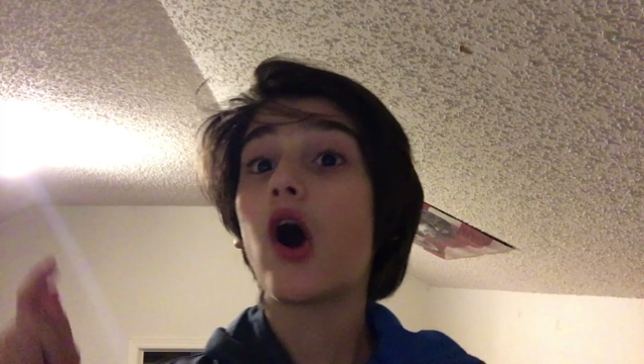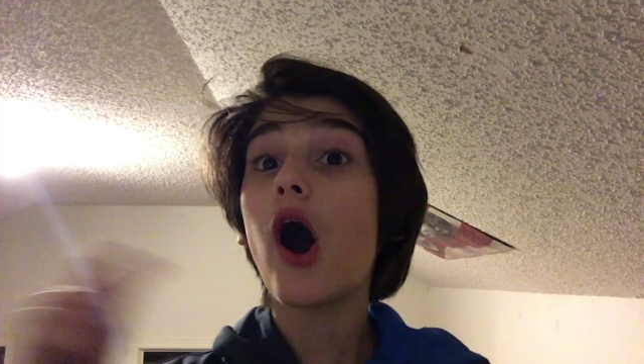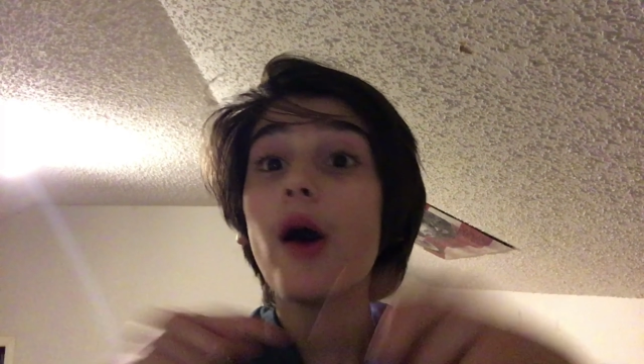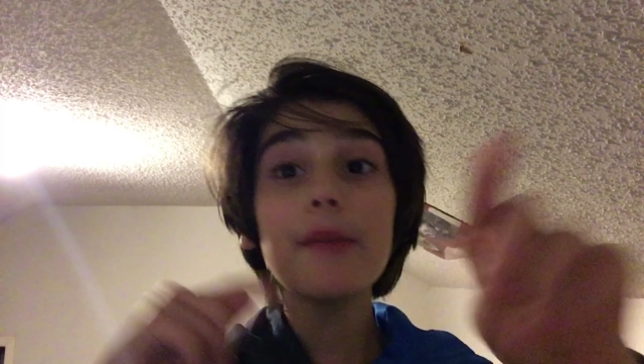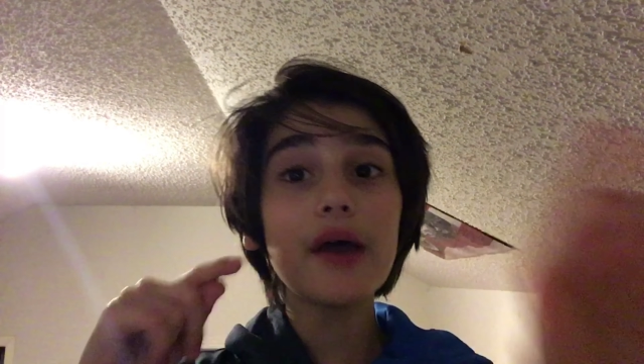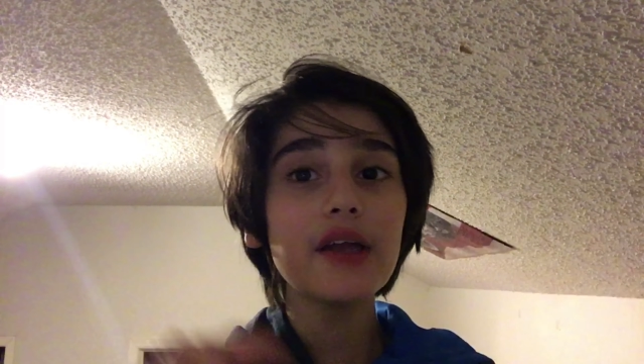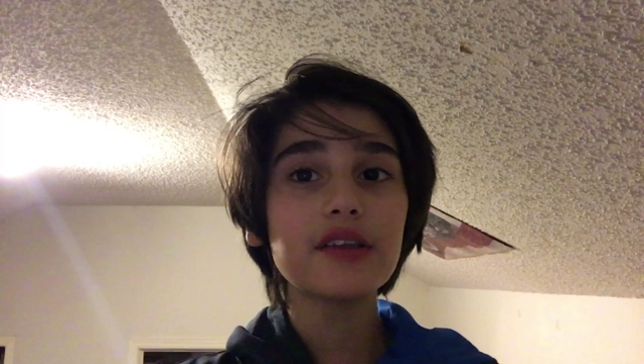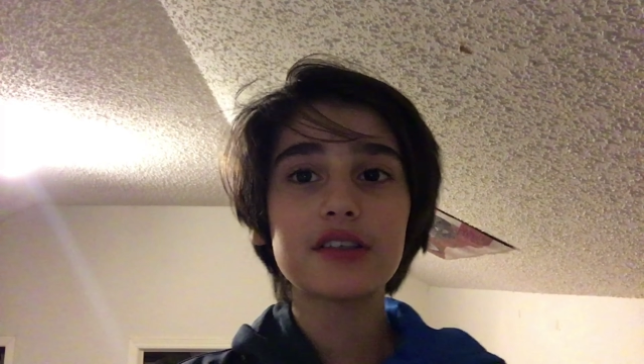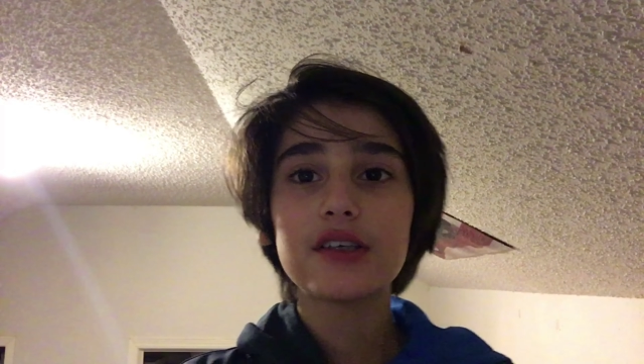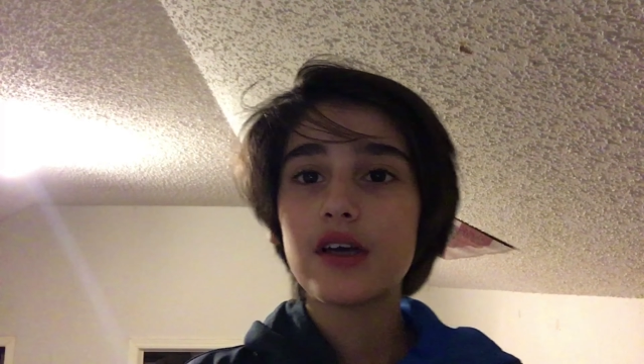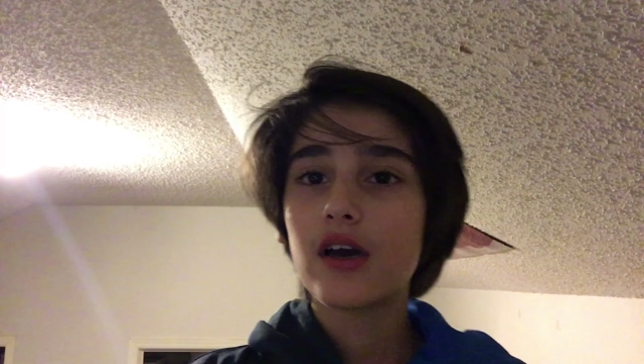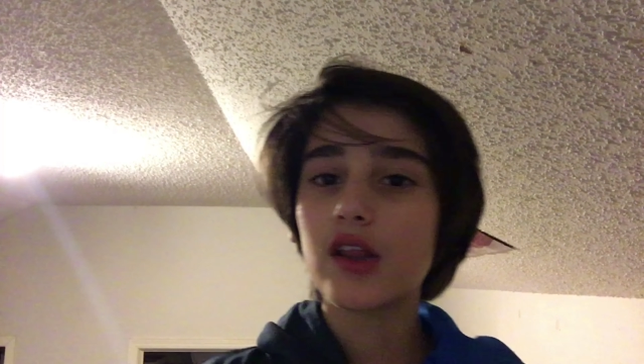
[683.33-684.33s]
Comment
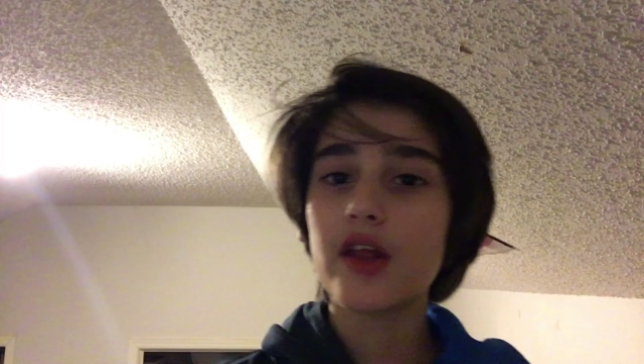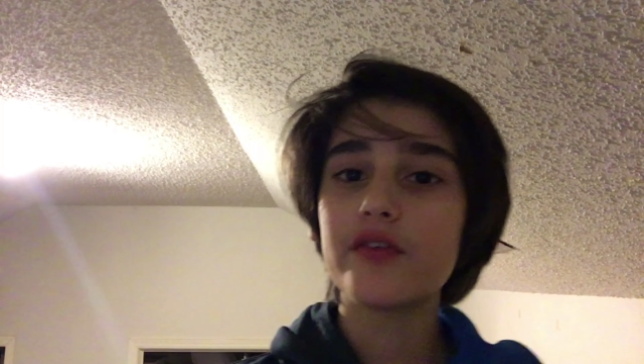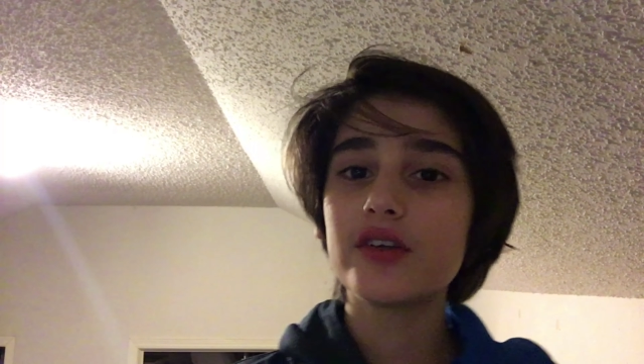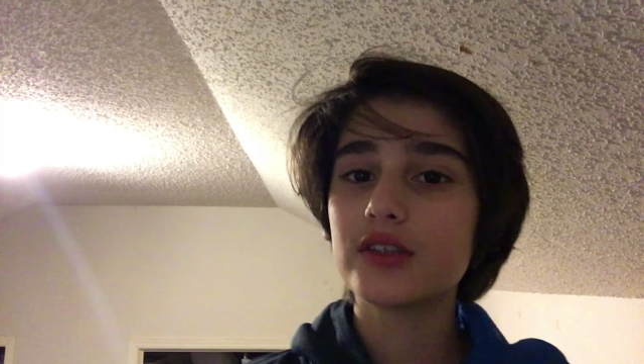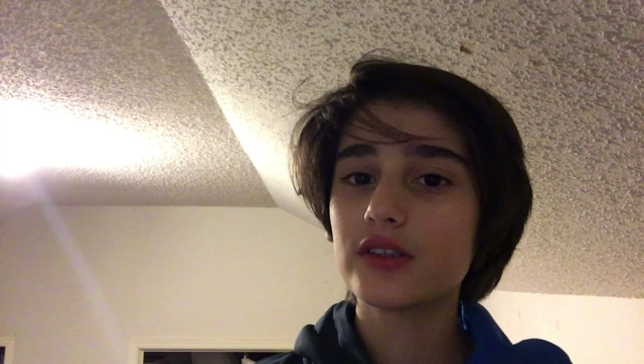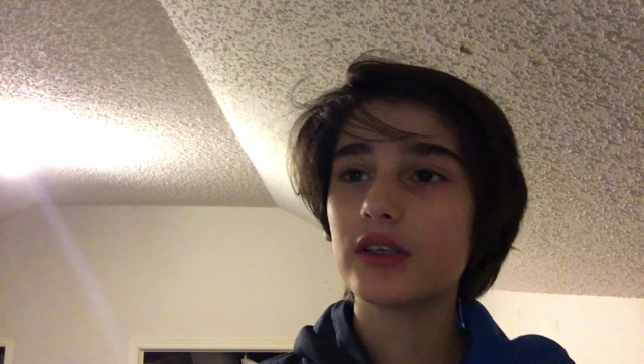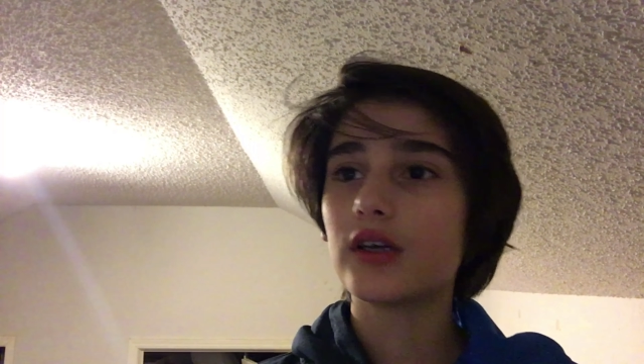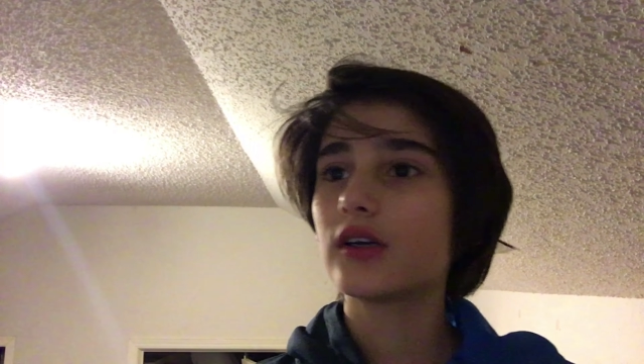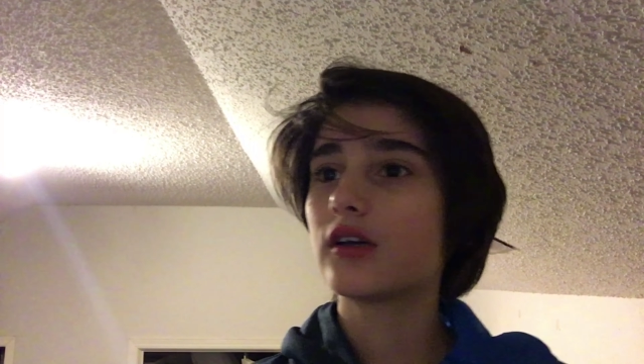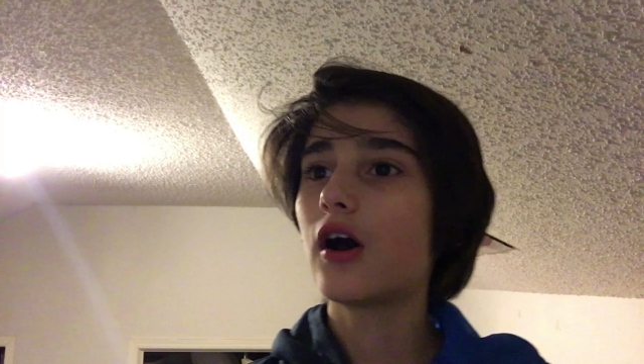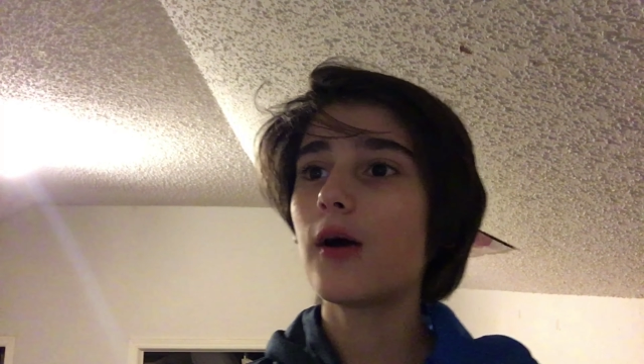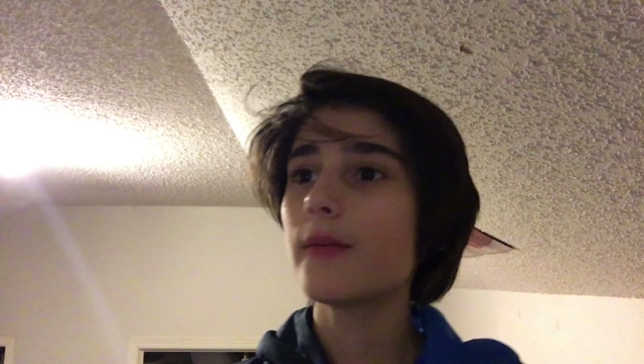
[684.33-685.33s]
eleven,
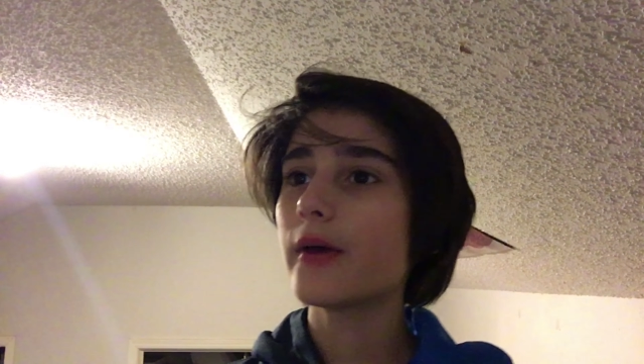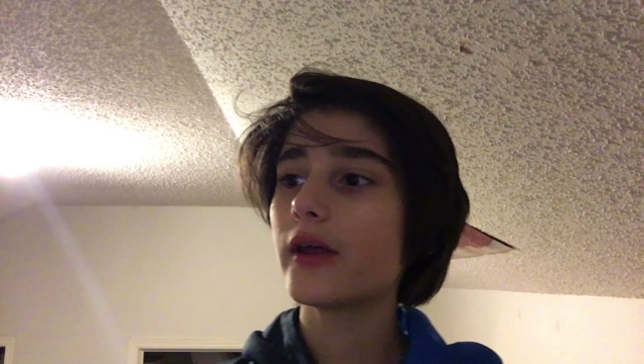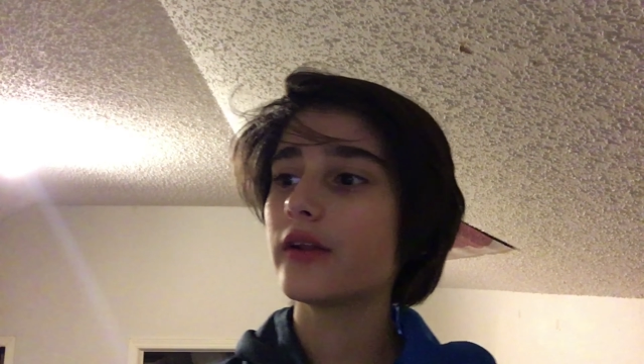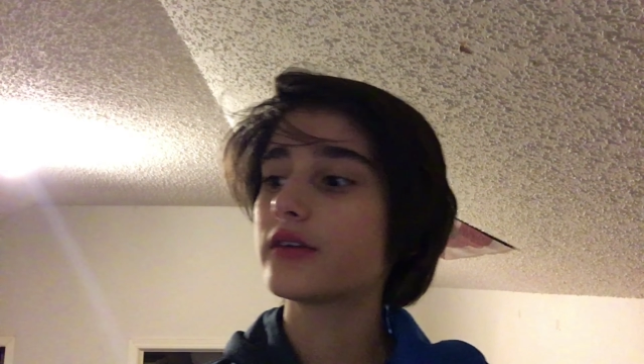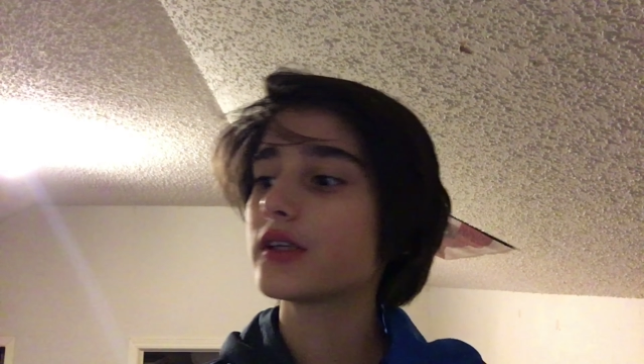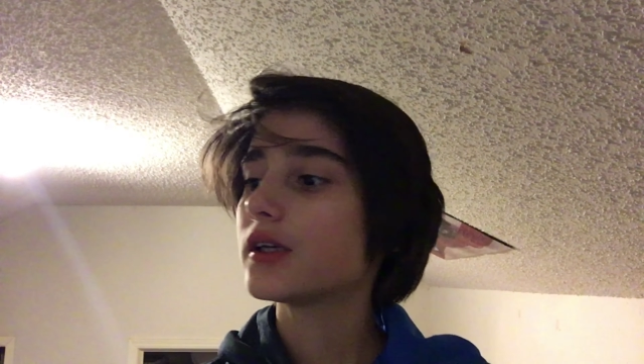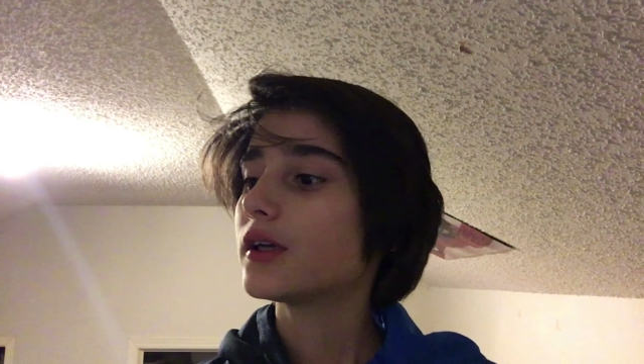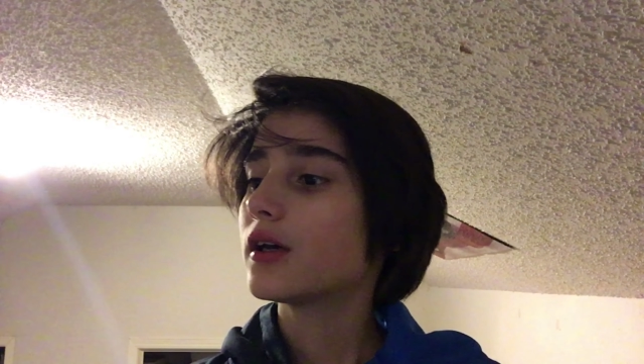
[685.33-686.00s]
comment.